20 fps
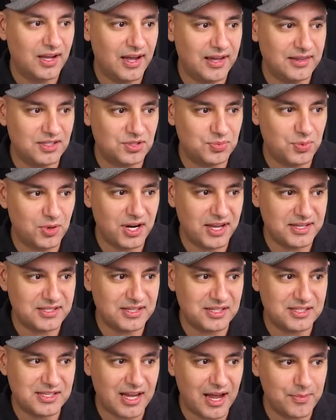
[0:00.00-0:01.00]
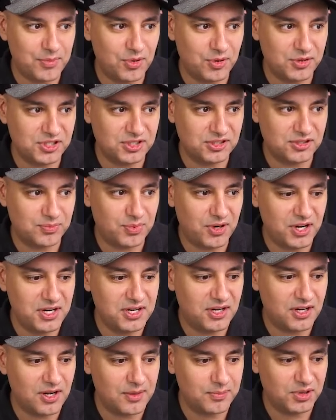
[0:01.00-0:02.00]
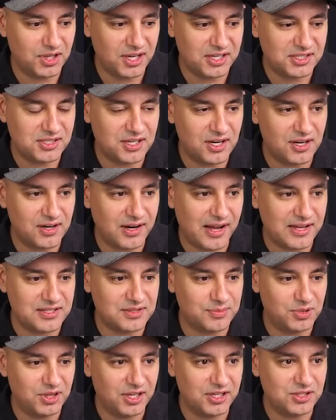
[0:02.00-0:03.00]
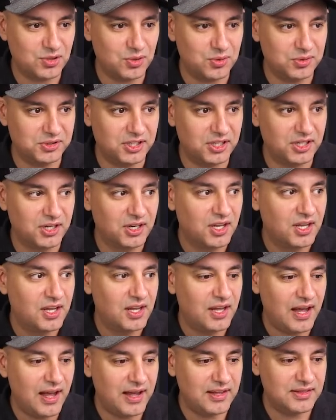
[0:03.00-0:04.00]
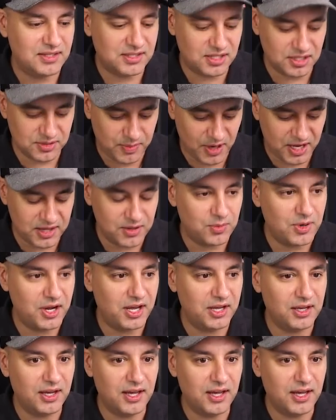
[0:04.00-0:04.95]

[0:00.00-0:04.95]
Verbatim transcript: And this one has examples. It's pretty complex here. It has a placeholder. And this is, by the way,